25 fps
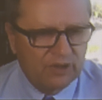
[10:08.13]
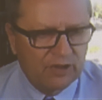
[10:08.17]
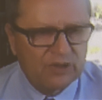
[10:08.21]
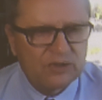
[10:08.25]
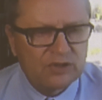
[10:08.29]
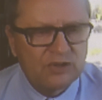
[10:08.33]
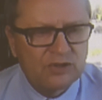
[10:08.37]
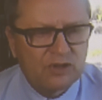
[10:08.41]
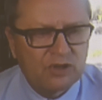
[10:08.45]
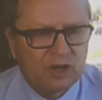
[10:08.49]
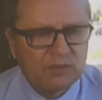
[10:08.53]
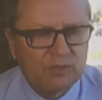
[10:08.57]

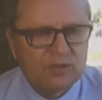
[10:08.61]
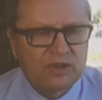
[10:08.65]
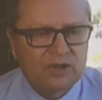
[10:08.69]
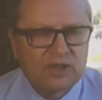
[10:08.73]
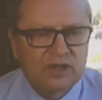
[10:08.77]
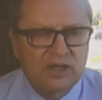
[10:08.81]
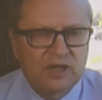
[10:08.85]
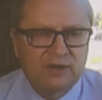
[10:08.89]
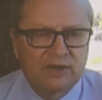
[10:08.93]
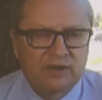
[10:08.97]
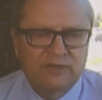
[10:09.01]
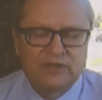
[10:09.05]

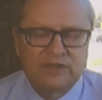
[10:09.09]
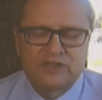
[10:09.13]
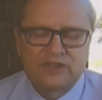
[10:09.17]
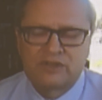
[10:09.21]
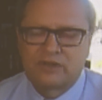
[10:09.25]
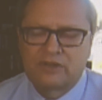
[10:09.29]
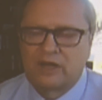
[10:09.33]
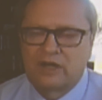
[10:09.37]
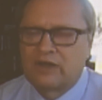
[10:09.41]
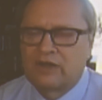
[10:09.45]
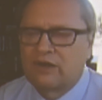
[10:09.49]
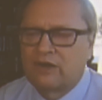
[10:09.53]
phototropic
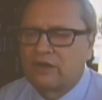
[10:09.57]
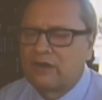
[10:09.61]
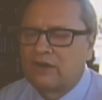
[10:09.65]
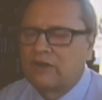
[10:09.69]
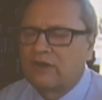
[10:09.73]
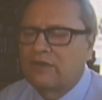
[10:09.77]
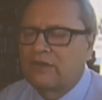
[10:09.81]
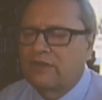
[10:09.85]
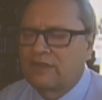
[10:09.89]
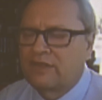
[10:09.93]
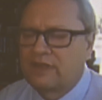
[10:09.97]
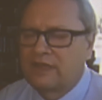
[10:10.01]
curvature on
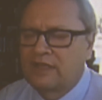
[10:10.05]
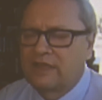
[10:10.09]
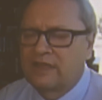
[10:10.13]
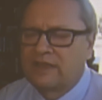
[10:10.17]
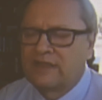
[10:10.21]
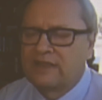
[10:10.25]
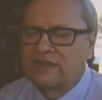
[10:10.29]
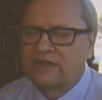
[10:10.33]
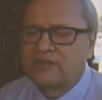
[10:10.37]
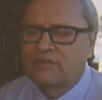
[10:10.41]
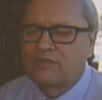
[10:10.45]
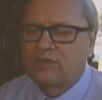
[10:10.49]
Earth
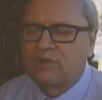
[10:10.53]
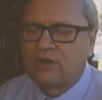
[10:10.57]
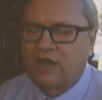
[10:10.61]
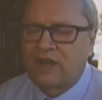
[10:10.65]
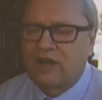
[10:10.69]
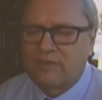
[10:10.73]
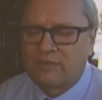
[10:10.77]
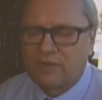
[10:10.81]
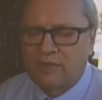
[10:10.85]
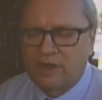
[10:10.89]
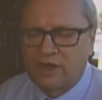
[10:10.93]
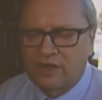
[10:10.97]
is
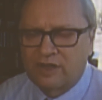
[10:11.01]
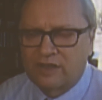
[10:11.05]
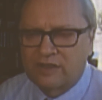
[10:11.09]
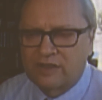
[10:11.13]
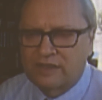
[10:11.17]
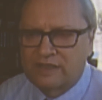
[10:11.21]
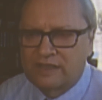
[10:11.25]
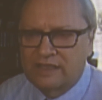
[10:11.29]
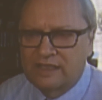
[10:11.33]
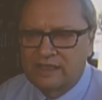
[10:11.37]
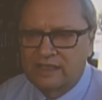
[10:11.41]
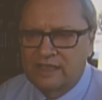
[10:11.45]

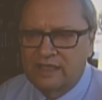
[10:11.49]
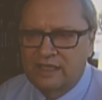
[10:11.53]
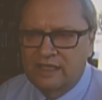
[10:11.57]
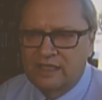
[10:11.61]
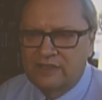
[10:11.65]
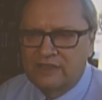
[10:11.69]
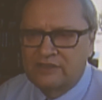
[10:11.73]
primarily